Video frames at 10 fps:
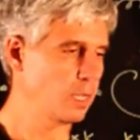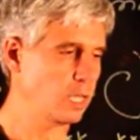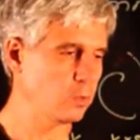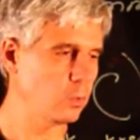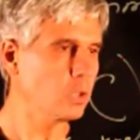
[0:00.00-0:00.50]

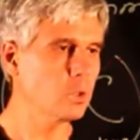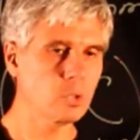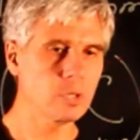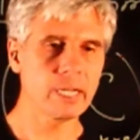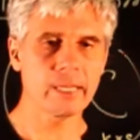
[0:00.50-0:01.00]
And not
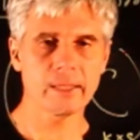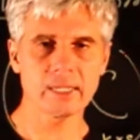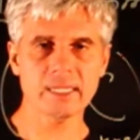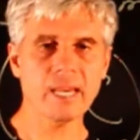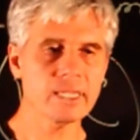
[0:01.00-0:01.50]
only the
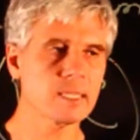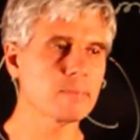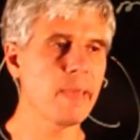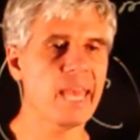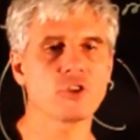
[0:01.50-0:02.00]
sizes
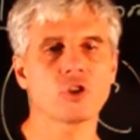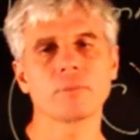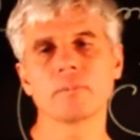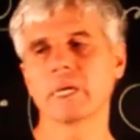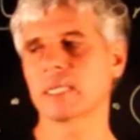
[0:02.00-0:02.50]
match,
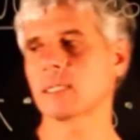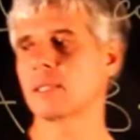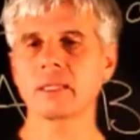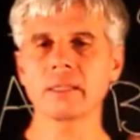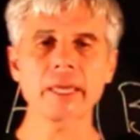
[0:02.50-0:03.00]
but
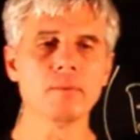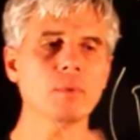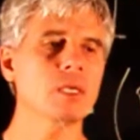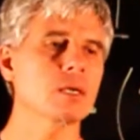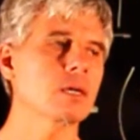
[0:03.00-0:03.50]
the claim
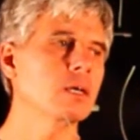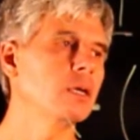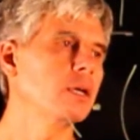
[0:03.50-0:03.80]
here